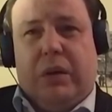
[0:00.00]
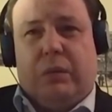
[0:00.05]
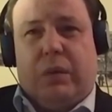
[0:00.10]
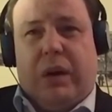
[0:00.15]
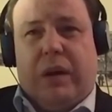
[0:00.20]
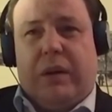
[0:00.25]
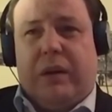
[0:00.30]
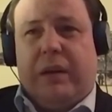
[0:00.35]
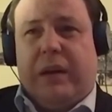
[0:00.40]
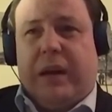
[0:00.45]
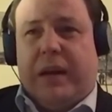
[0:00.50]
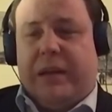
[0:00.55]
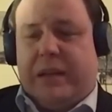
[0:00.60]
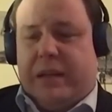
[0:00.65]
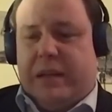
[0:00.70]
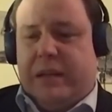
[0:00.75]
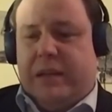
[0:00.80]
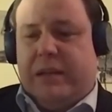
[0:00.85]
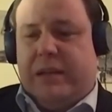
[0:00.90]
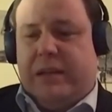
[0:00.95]
Whether that
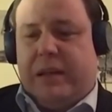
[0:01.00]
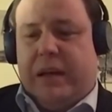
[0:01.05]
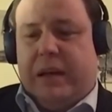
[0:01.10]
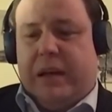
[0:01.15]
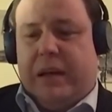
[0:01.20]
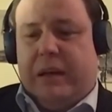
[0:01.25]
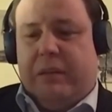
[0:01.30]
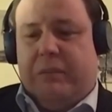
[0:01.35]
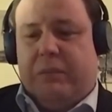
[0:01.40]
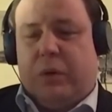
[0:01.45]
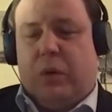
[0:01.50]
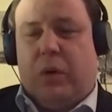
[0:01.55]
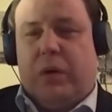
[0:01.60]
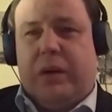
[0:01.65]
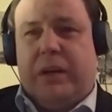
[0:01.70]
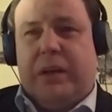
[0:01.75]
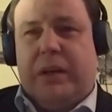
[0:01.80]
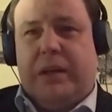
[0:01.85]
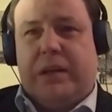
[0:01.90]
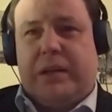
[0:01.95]
is
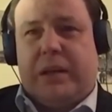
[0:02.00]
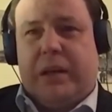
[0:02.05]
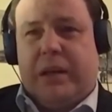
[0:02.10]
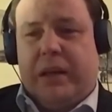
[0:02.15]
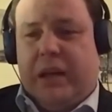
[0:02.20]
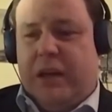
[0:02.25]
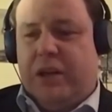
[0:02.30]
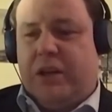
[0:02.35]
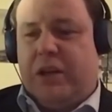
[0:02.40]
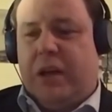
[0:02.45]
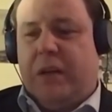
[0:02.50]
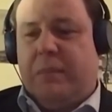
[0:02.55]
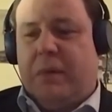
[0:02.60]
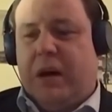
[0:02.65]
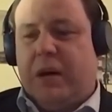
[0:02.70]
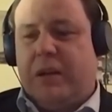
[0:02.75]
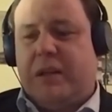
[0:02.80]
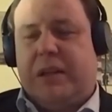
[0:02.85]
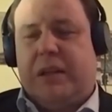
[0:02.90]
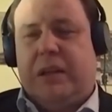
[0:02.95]
employees in
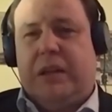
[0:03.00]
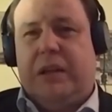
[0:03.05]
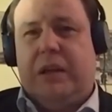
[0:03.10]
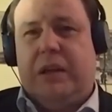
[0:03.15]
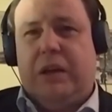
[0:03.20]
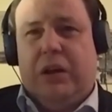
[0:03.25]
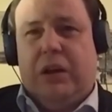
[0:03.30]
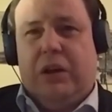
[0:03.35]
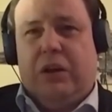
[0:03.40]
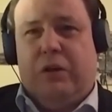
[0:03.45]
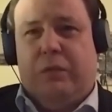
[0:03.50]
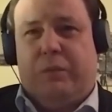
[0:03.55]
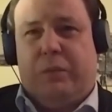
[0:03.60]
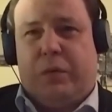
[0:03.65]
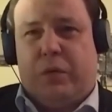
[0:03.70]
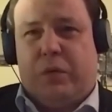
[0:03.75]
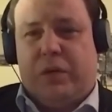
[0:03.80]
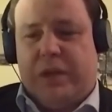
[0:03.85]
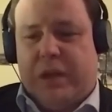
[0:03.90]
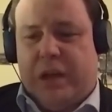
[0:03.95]
HMRC who
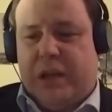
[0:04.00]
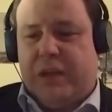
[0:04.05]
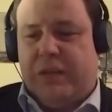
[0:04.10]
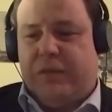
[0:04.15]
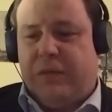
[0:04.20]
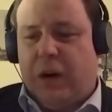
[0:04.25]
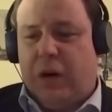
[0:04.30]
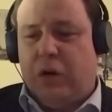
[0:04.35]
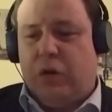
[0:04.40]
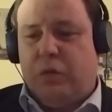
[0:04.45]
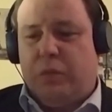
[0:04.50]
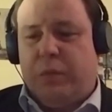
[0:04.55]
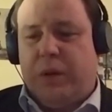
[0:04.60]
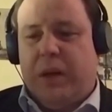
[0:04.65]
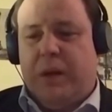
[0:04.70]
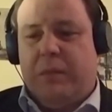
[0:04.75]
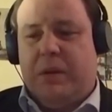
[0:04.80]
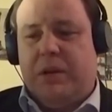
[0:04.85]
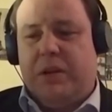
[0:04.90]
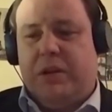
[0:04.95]
process furlough
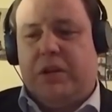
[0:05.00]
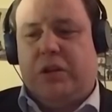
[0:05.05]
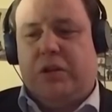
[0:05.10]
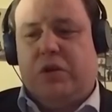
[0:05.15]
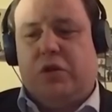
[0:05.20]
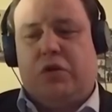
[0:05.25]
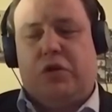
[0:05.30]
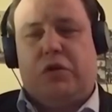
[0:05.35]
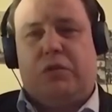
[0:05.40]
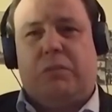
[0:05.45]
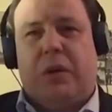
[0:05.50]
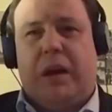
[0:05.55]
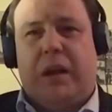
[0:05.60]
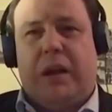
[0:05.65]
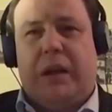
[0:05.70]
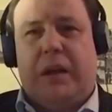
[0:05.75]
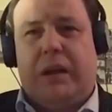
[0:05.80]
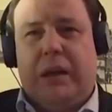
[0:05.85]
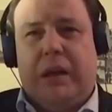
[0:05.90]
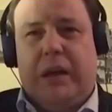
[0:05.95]
payments to ensure
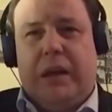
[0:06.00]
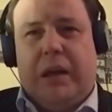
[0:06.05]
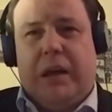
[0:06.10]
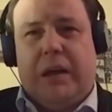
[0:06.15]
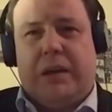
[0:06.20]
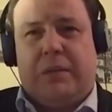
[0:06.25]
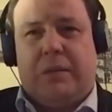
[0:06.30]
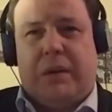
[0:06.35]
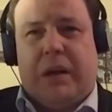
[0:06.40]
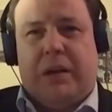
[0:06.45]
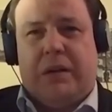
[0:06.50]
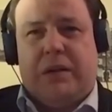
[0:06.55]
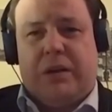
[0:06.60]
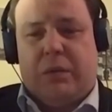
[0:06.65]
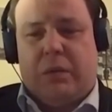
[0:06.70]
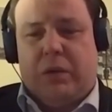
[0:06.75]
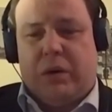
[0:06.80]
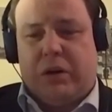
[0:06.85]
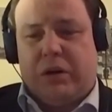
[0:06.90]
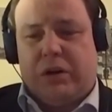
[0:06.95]
money has went into
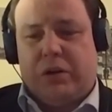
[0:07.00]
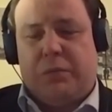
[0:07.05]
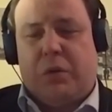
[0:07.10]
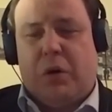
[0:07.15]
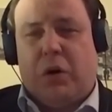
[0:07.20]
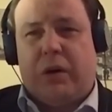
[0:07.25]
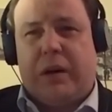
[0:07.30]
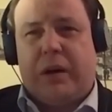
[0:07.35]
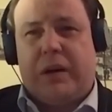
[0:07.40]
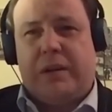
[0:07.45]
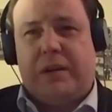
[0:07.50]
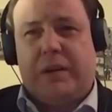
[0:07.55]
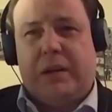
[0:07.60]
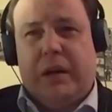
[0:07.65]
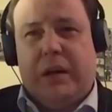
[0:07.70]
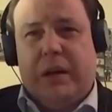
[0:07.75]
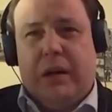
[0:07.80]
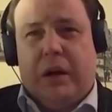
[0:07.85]
workers' pockets,